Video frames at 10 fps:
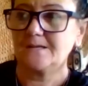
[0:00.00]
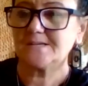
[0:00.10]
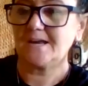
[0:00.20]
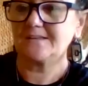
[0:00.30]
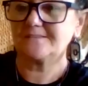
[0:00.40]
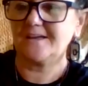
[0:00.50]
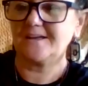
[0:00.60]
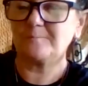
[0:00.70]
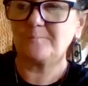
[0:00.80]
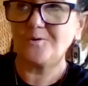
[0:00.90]
take
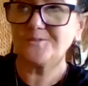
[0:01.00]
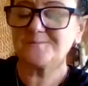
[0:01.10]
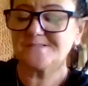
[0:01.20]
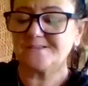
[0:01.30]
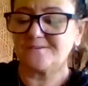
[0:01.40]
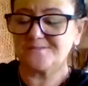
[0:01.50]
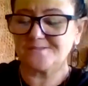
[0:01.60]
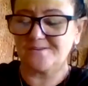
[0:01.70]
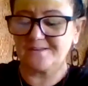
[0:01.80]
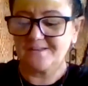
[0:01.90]
that upon themselves,
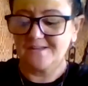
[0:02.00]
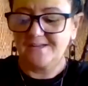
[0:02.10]
like,